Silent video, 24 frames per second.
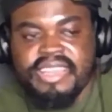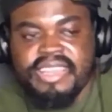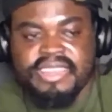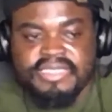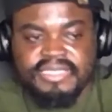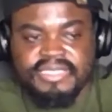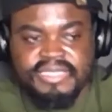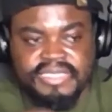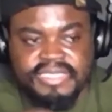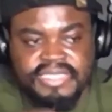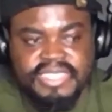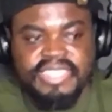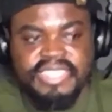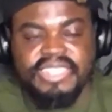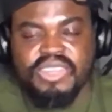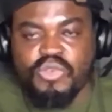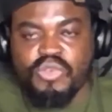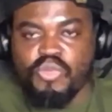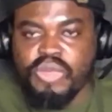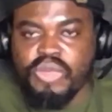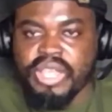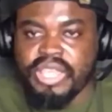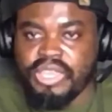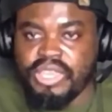and see the
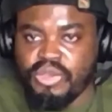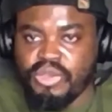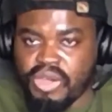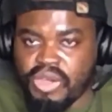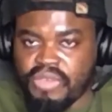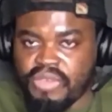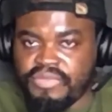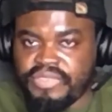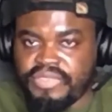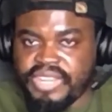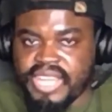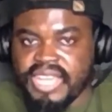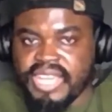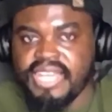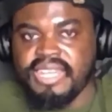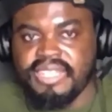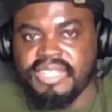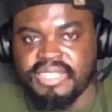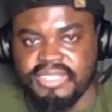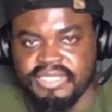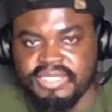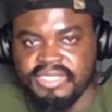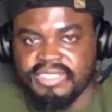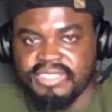work you have done.